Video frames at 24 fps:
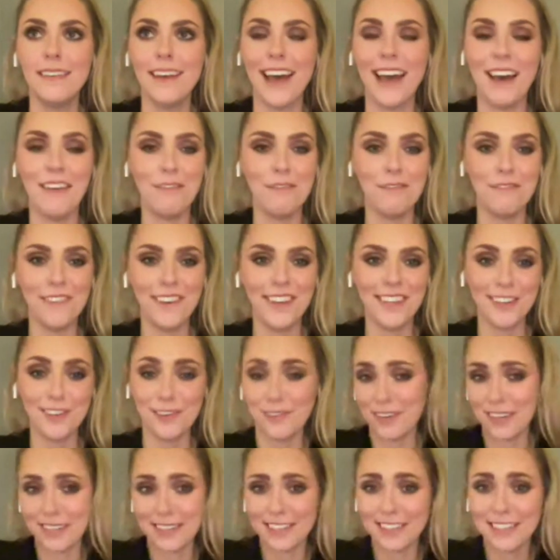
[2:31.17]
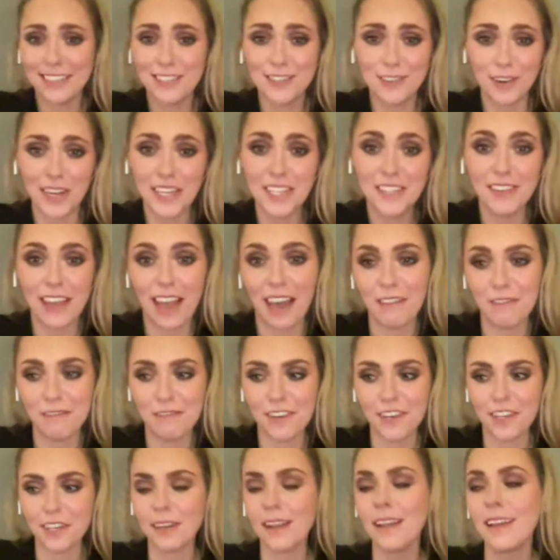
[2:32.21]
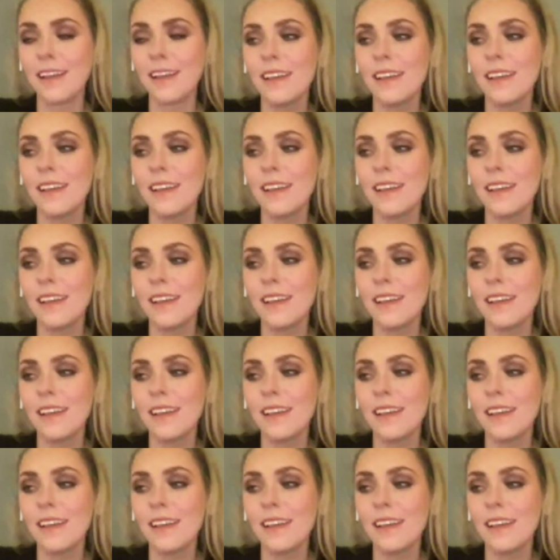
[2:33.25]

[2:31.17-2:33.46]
have fun, or at least try to have fun.